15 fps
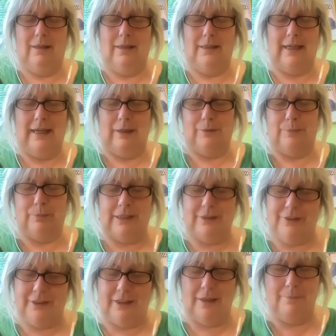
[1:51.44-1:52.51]
And allow the
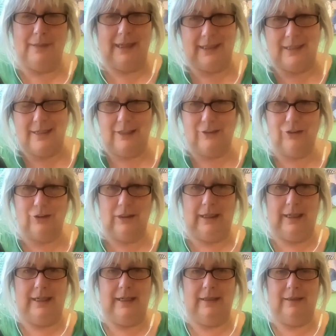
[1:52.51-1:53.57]
breath to come back in
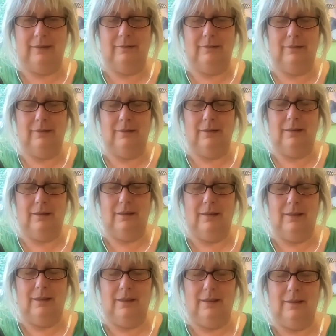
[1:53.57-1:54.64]
naturally.
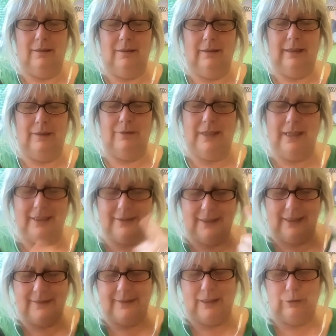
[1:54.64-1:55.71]
Count the next
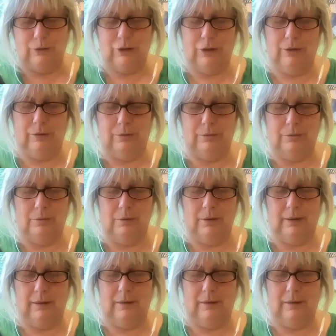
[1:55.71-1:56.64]
exhale 2.